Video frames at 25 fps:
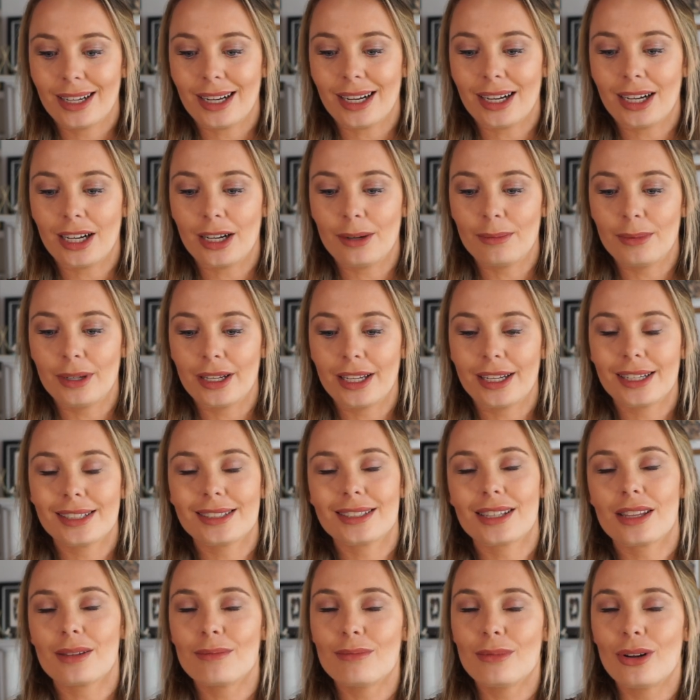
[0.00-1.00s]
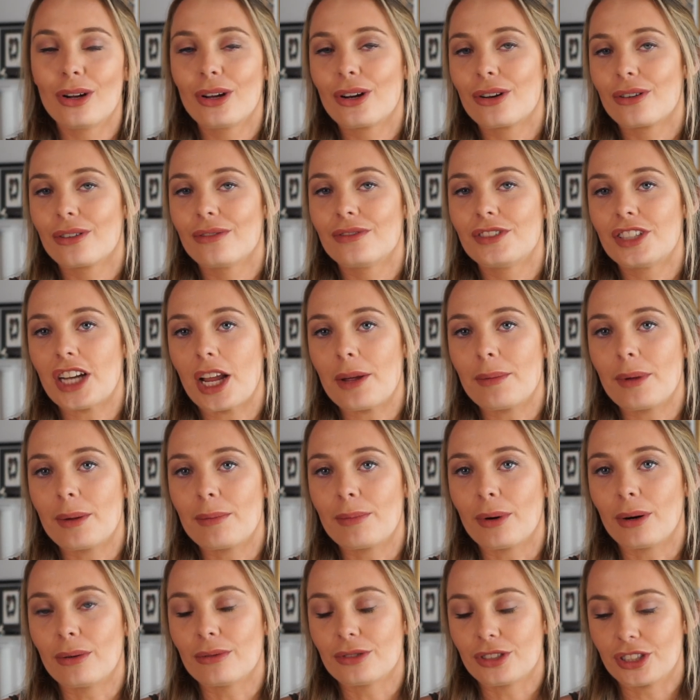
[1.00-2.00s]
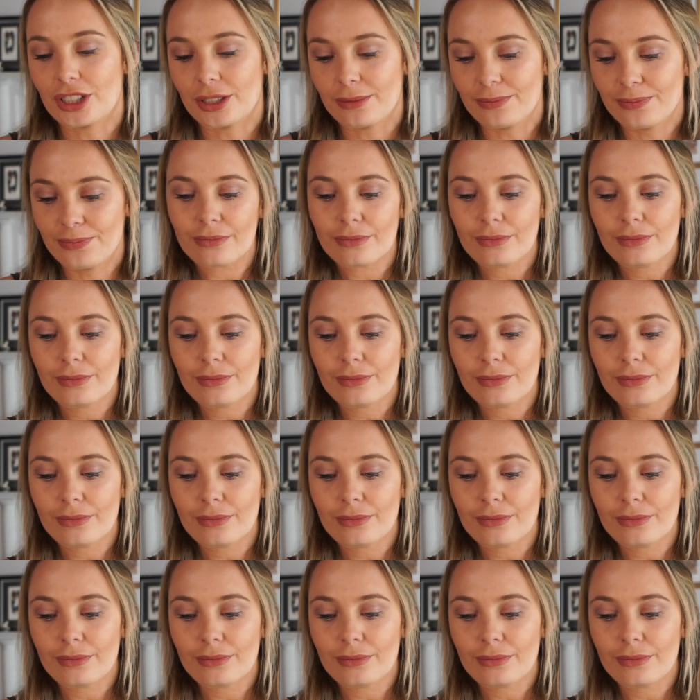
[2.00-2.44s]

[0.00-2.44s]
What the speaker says: It is the murder of Jamie Bolger.